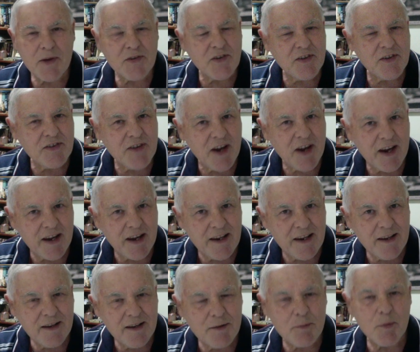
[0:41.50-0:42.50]

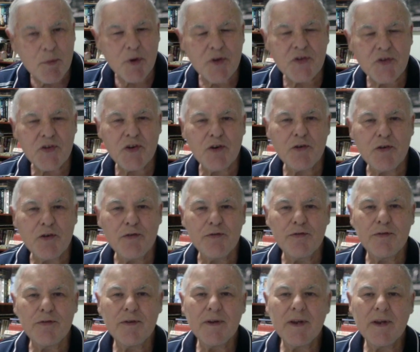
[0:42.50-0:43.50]
Teddy and myself,
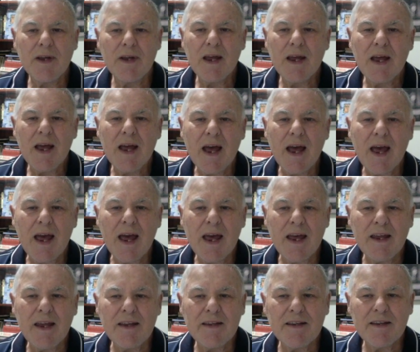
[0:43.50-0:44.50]

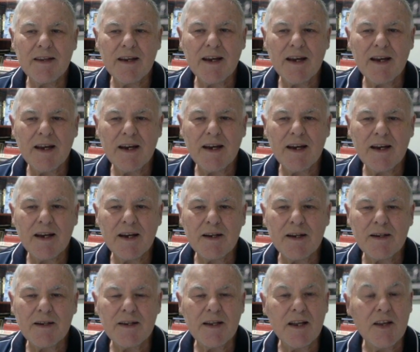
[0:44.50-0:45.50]
and I
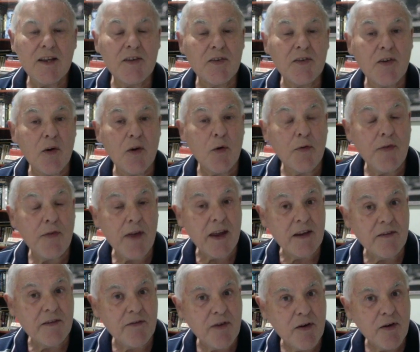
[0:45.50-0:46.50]
found it
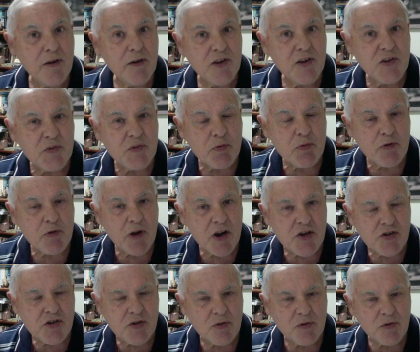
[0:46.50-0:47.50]
very
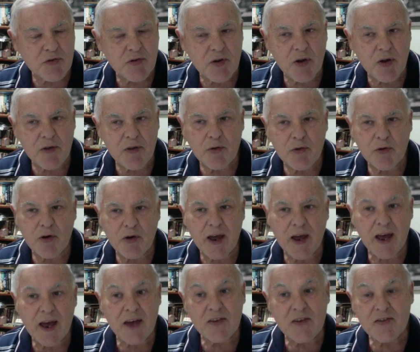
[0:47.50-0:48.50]
inspirational. So I
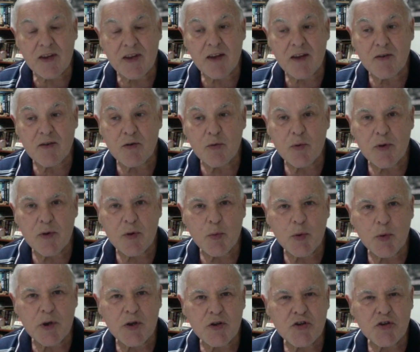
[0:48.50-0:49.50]
asked Andrew whether we
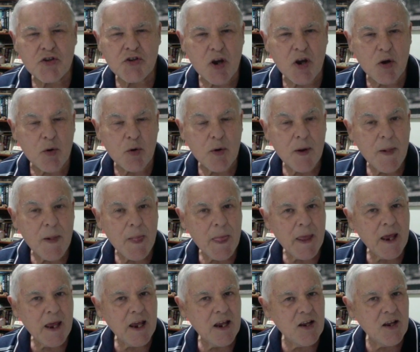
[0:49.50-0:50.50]
could show
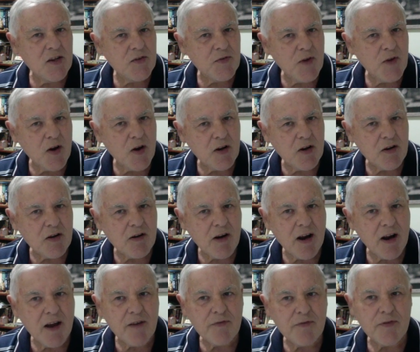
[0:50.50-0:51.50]
his
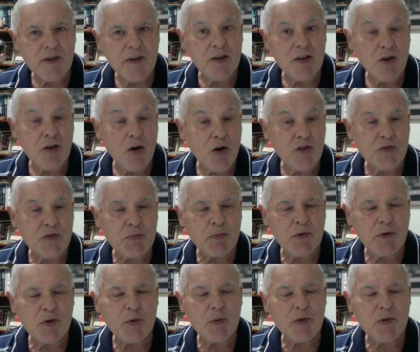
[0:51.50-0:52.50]
photograph in the
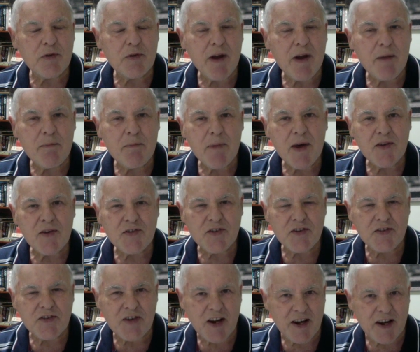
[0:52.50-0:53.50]
hospital with Grandmaster
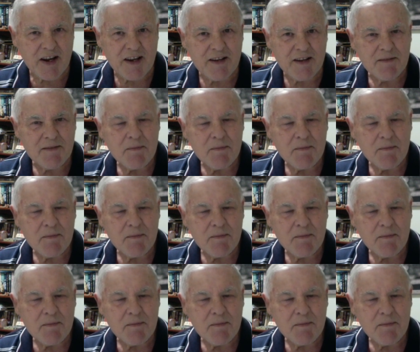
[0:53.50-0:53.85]
Teddy,